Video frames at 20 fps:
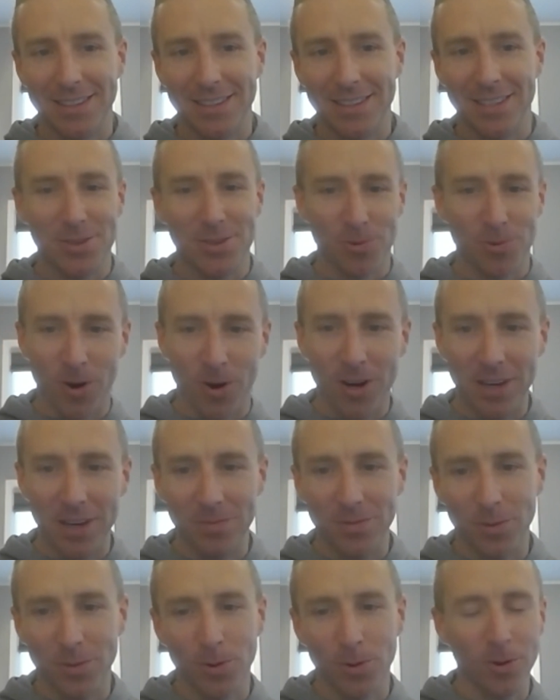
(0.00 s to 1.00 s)
that you're
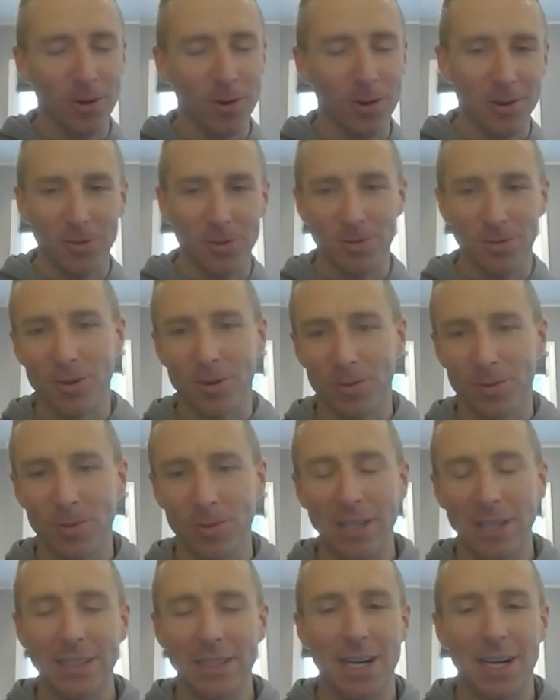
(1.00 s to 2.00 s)
working for or, or
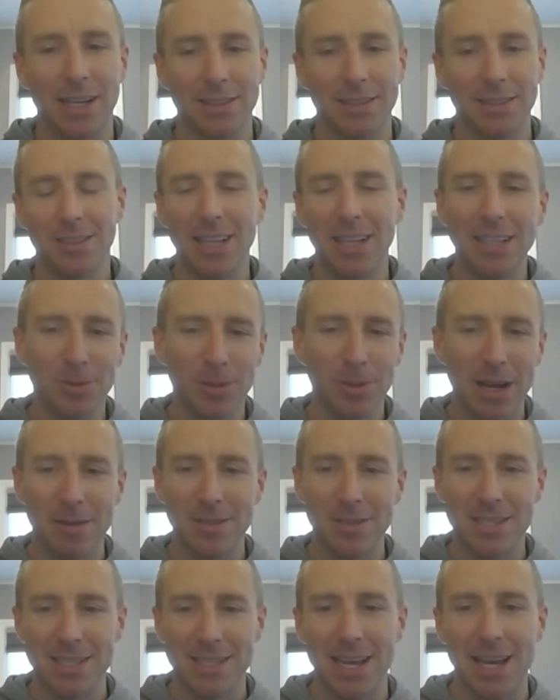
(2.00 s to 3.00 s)
whatnot. So that's what I
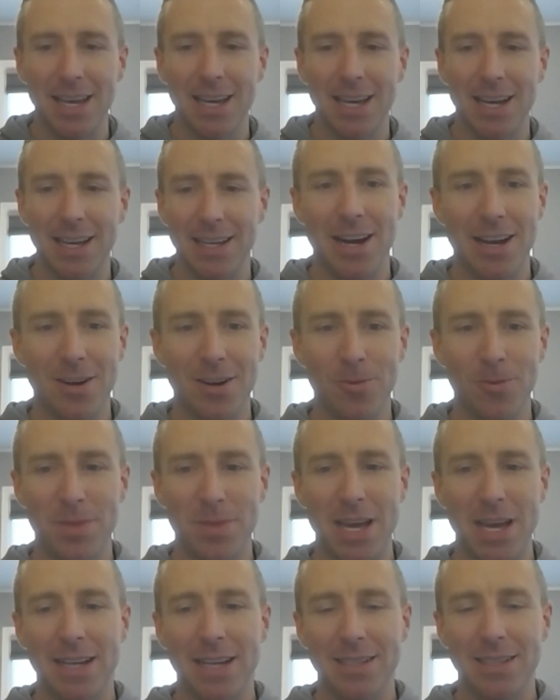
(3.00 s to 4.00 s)
would say. I, I
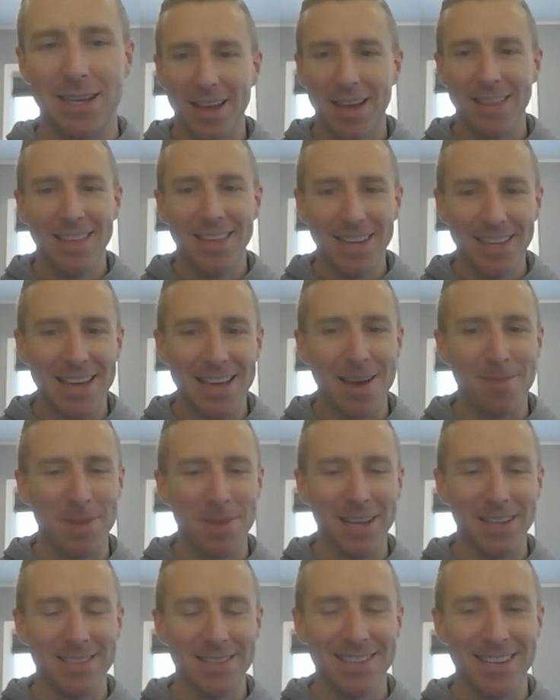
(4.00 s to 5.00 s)
hope that I think that
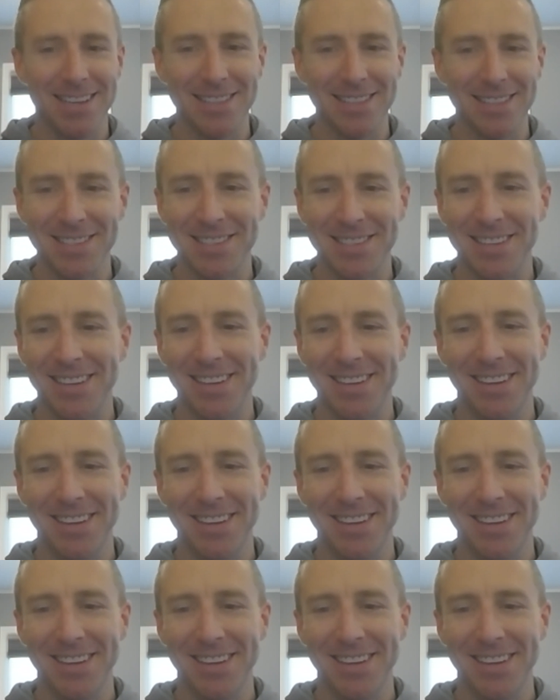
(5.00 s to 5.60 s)
made sense.